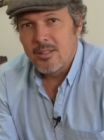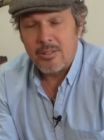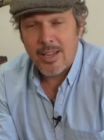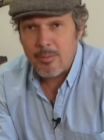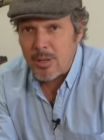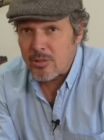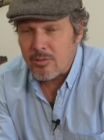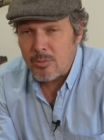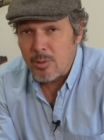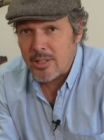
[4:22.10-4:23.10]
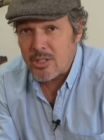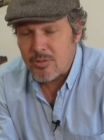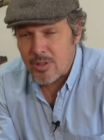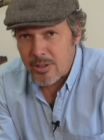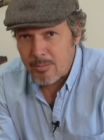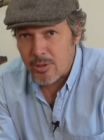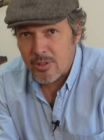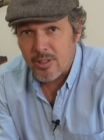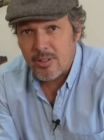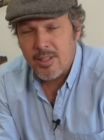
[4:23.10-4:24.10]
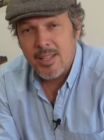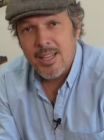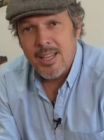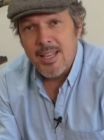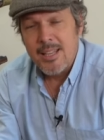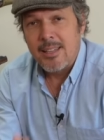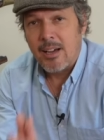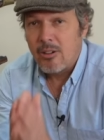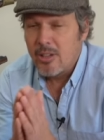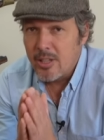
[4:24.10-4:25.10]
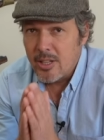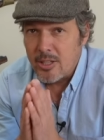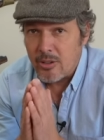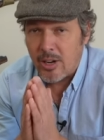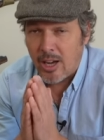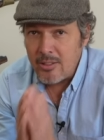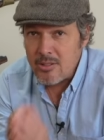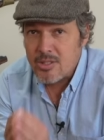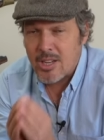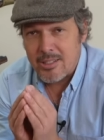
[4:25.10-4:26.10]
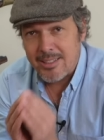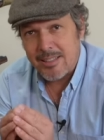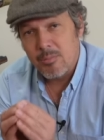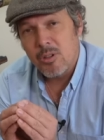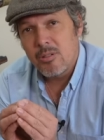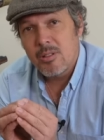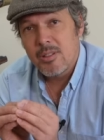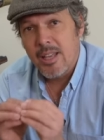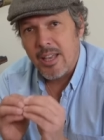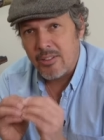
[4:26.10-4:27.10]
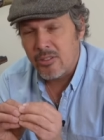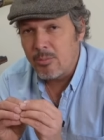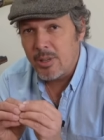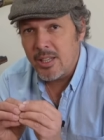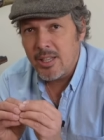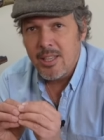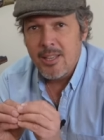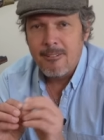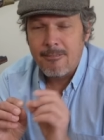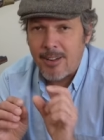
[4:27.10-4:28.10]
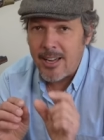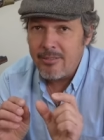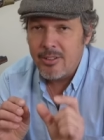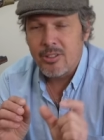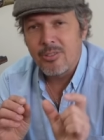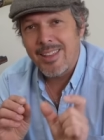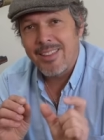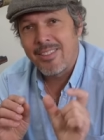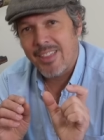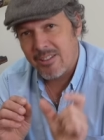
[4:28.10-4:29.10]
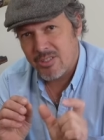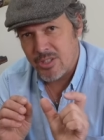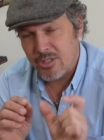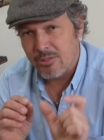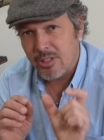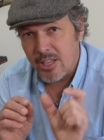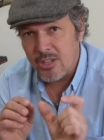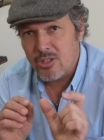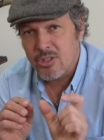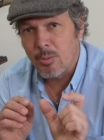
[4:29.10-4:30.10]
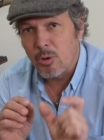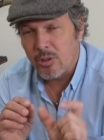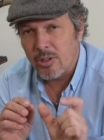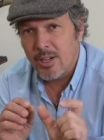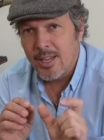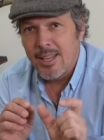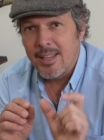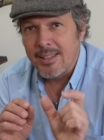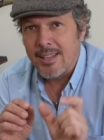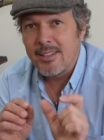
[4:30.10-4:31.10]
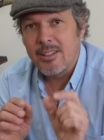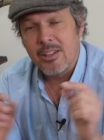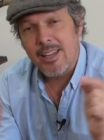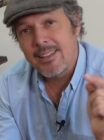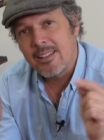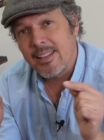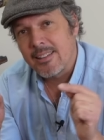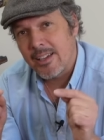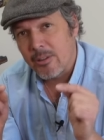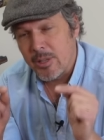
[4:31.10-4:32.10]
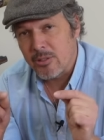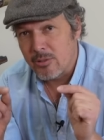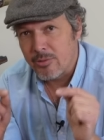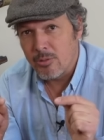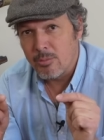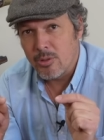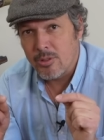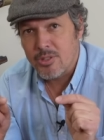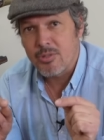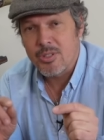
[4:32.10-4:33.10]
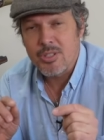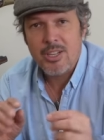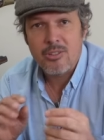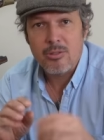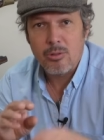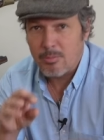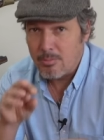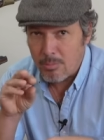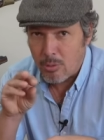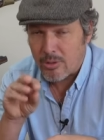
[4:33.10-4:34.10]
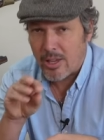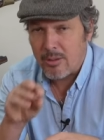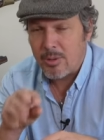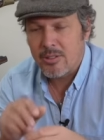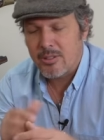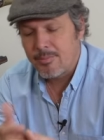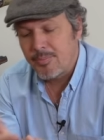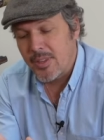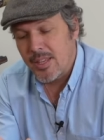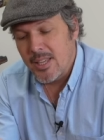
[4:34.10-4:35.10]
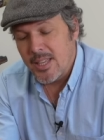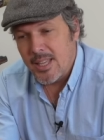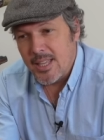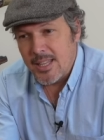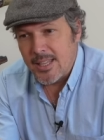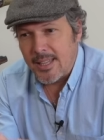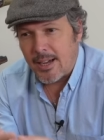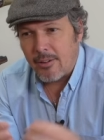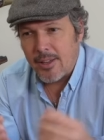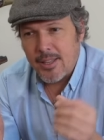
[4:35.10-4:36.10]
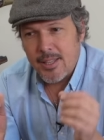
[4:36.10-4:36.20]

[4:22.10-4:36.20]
The diameter of the bullet is very important. Now, your undersized lead ball has to be 5 to 10 thousandths of an inch smaller then the land the land diameter of your bore. So this is actually your bore diameter. Now,